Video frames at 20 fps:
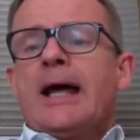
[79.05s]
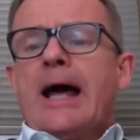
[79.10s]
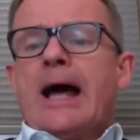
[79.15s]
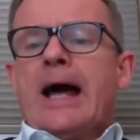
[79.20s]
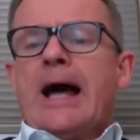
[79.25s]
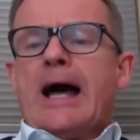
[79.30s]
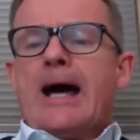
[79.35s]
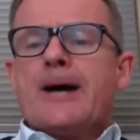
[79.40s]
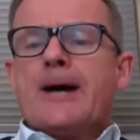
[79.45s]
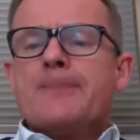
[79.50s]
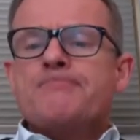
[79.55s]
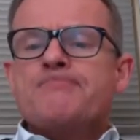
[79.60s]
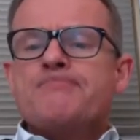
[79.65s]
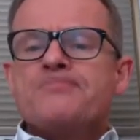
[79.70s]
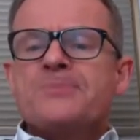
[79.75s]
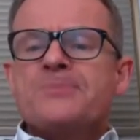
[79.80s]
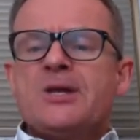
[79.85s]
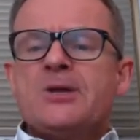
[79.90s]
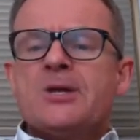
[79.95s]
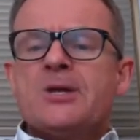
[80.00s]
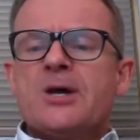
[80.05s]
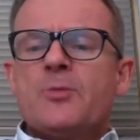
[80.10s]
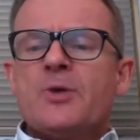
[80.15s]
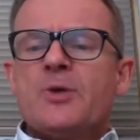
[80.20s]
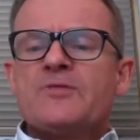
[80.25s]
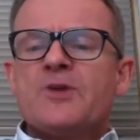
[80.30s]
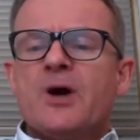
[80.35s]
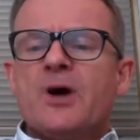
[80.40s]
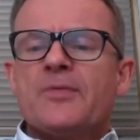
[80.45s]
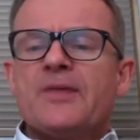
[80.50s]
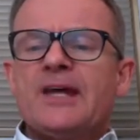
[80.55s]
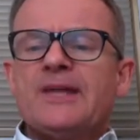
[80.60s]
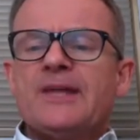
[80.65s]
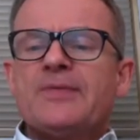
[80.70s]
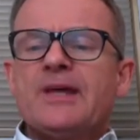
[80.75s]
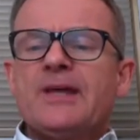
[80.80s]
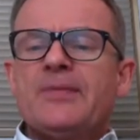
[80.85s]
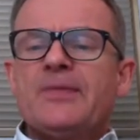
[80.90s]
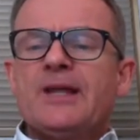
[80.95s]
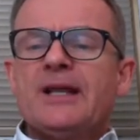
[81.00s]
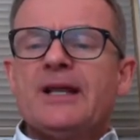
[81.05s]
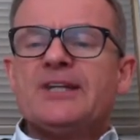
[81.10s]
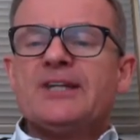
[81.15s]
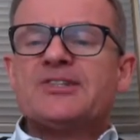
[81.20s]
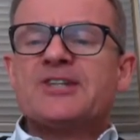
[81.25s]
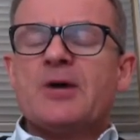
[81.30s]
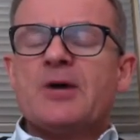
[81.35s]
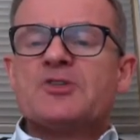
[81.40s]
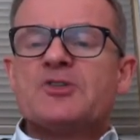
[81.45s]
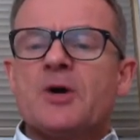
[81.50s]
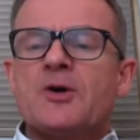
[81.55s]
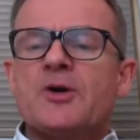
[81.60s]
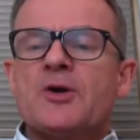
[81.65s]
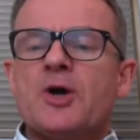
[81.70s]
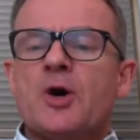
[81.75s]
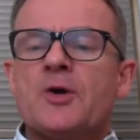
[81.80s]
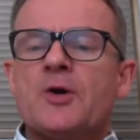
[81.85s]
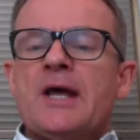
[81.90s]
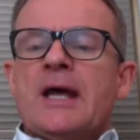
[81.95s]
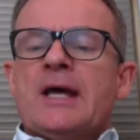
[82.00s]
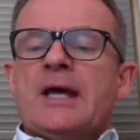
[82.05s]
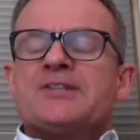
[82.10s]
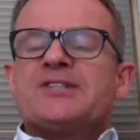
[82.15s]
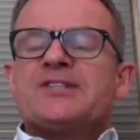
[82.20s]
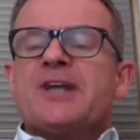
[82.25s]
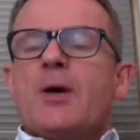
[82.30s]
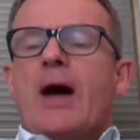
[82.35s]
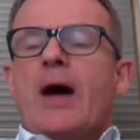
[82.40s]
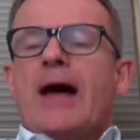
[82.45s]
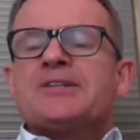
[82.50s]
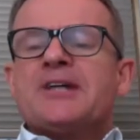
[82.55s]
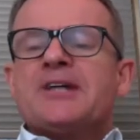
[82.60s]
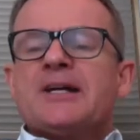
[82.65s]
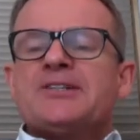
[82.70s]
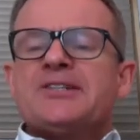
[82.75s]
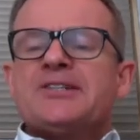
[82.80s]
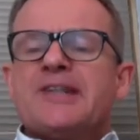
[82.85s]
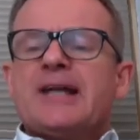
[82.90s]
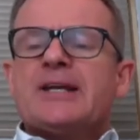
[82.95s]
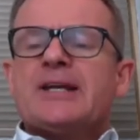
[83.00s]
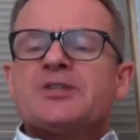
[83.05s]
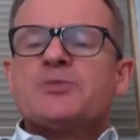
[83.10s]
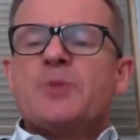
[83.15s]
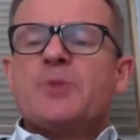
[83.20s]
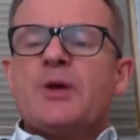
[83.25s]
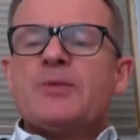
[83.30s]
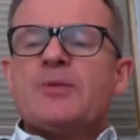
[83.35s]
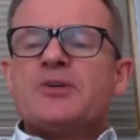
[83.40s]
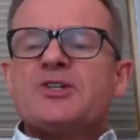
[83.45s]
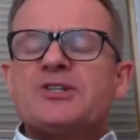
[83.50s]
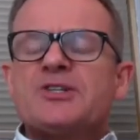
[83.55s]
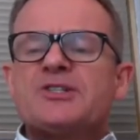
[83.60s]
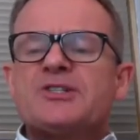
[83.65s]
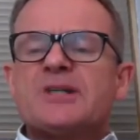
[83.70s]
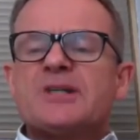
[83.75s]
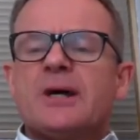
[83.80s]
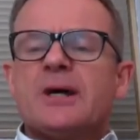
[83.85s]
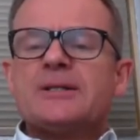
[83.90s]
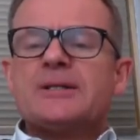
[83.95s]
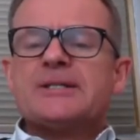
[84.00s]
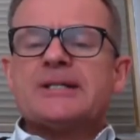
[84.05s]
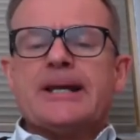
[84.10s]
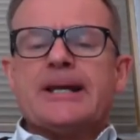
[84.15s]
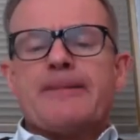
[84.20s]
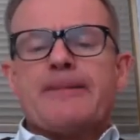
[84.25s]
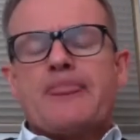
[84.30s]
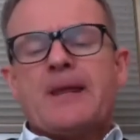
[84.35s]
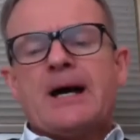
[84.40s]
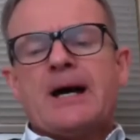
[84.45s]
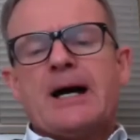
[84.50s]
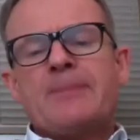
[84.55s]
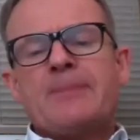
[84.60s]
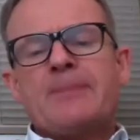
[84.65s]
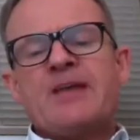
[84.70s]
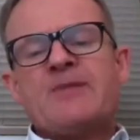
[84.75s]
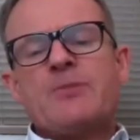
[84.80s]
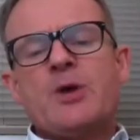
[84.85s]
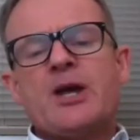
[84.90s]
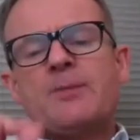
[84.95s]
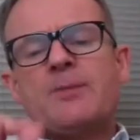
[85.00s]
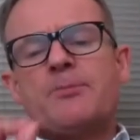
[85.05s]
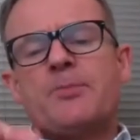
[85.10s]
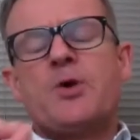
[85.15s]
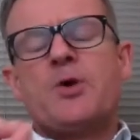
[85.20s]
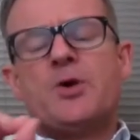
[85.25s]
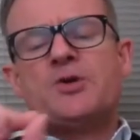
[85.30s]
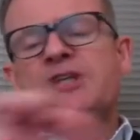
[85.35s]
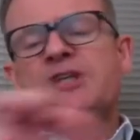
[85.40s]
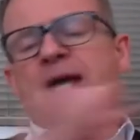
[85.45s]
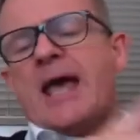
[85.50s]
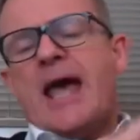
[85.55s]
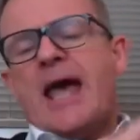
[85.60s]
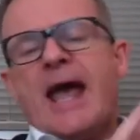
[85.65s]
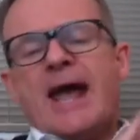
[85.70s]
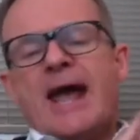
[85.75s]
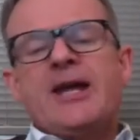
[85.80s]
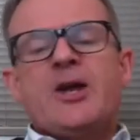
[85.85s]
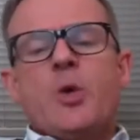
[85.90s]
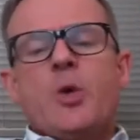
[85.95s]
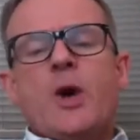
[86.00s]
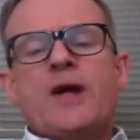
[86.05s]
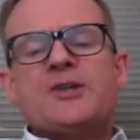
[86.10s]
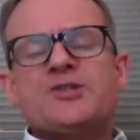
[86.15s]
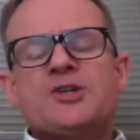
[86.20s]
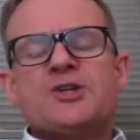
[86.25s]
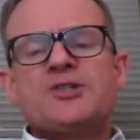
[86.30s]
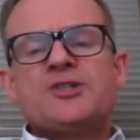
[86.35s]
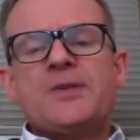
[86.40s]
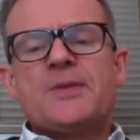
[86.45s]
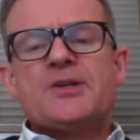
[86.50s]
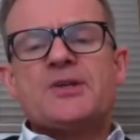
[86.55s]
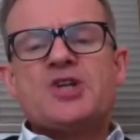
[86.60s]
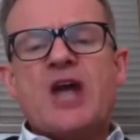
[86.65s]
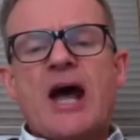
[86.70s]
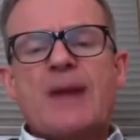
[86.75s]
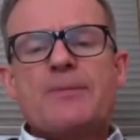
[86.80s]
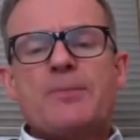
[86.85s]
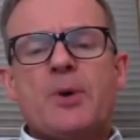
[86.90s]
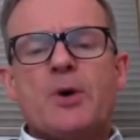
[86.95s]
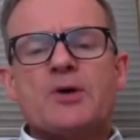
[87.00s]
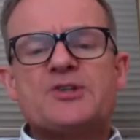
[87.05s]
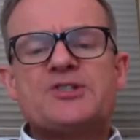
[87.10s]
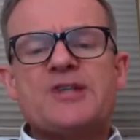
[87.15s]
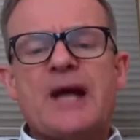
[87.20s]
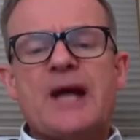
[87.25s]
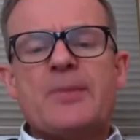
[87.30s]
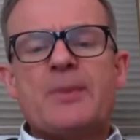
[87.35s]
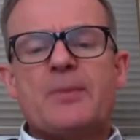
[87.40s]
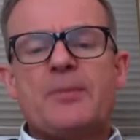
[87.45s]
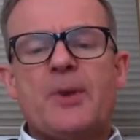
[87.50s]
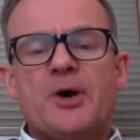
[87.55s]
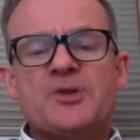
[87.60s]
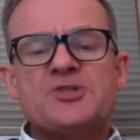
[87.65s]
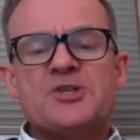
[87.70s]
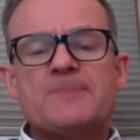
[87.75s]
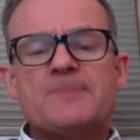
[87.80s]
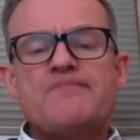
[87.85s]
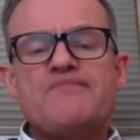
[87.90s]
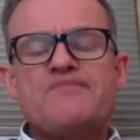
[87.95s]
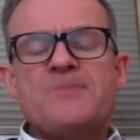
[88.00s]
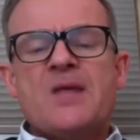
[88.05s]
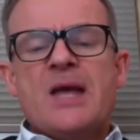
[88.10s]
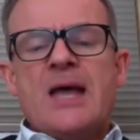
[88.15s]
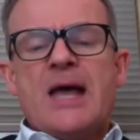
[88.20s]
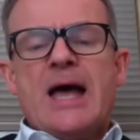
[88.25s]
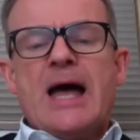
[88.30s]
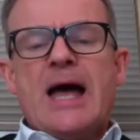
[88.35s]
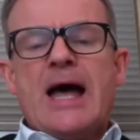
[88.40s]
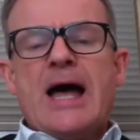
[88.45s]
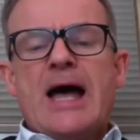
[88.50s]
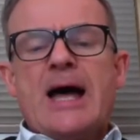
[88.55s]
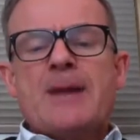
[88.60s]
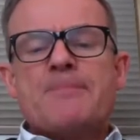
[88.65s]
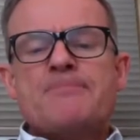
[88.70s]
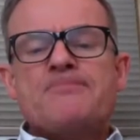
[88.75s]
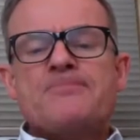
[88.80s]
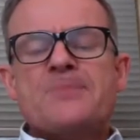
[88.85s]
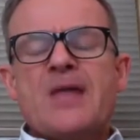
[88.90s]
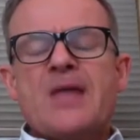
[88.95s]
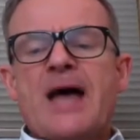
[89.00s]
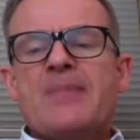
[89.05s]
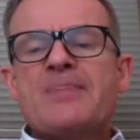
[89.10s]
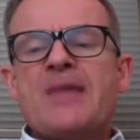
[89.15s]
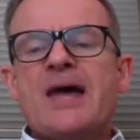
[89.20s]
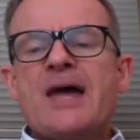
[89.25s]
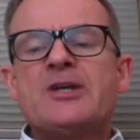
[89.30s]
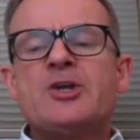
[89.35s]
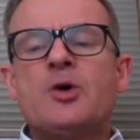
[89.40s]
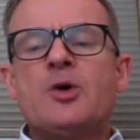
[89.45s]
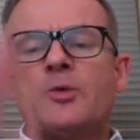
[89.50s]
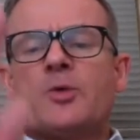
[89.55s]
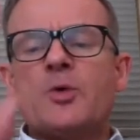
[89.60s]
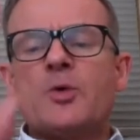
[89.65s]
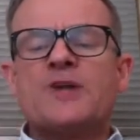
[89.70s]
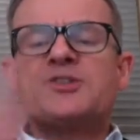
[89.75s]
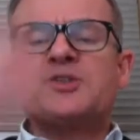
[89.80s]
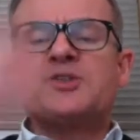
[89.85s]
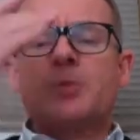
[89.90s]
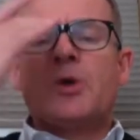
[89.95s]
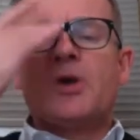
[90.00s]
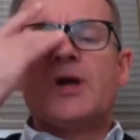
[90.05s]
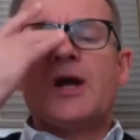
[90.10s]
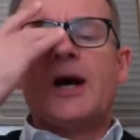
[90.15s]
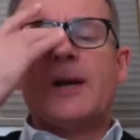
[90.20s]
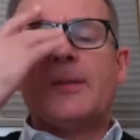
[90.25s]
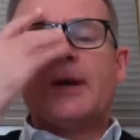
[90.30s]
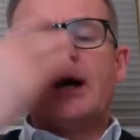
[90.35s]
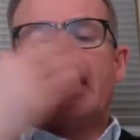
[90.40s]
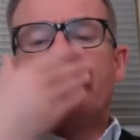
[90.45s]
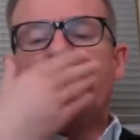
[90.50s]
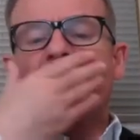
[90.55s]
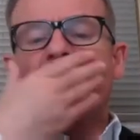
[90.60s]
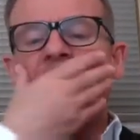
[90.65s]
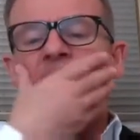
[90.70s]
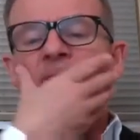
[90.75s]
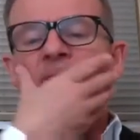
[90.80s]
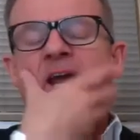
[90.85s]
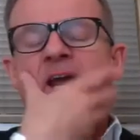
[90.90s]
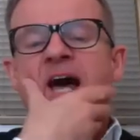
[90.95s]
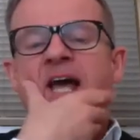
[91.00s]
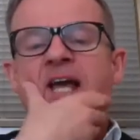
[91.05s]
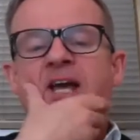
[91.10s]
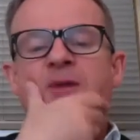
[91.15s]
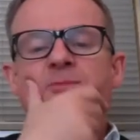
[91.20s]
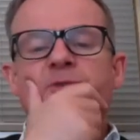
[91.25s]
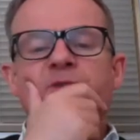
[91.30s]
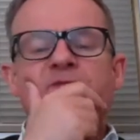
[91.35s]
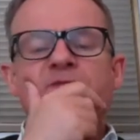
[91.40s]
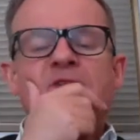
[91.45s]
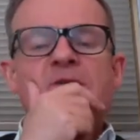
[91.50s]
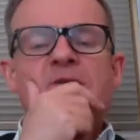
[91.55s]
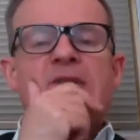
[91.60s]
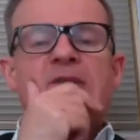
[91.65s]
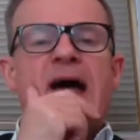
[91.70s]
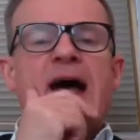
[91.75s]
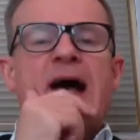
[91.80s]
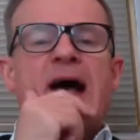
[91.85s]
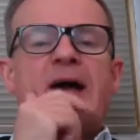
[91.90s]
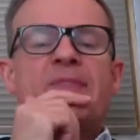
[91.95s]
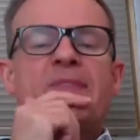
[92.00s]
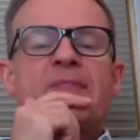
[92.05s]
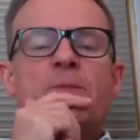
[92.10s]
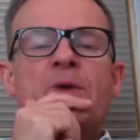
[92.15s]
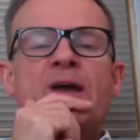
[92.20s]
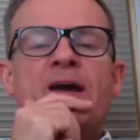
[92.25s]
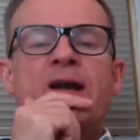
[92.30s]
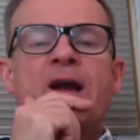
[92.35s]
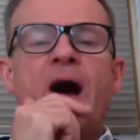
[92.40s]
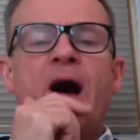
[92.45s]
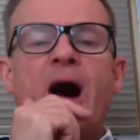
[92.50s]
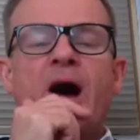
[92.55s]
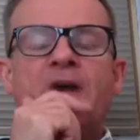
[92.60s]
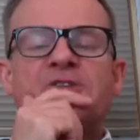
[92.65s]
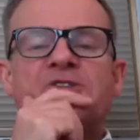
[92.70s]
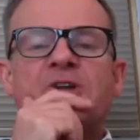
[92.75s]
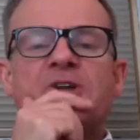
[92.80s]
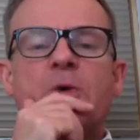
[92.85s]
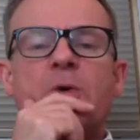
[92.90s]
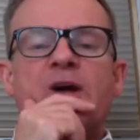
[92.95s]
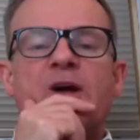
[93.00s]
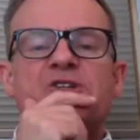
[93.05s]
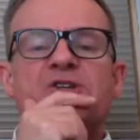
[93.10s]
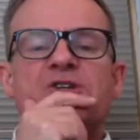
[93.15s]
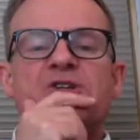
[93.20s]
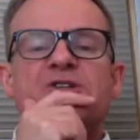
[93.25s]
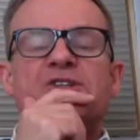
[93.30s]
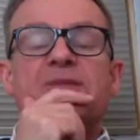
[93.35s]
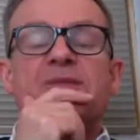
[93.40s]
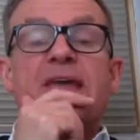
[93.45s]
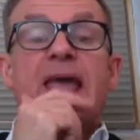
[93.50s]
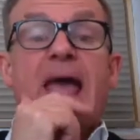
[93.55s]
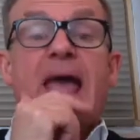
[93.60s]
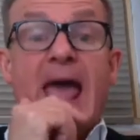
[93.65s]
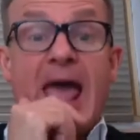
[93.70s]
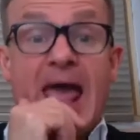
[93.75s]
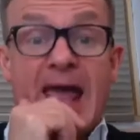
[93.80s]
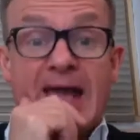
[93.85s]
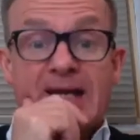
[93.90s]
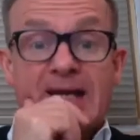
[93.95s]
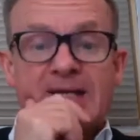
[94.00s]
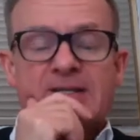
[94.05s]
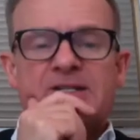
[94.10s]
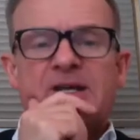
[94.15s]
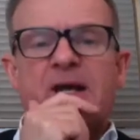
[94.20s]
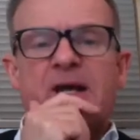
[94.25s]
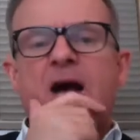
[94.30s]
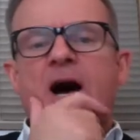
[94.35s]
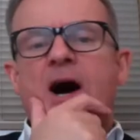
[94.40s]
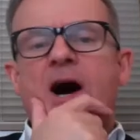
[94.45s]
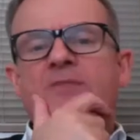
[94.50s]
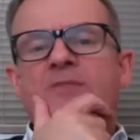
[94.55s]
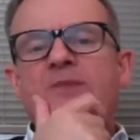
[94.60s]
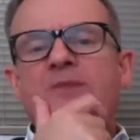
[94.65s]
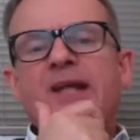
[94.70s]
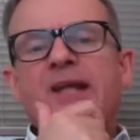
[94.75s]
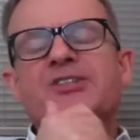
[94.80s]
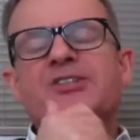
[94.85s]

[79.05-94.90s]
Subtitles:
You know, we've got the list goes on and on. So as I said, as we were just starting, if we can put any questions in the chat box down the bottom, and then your question will come up and then I can review that and then we can ask questions at the end of Millie.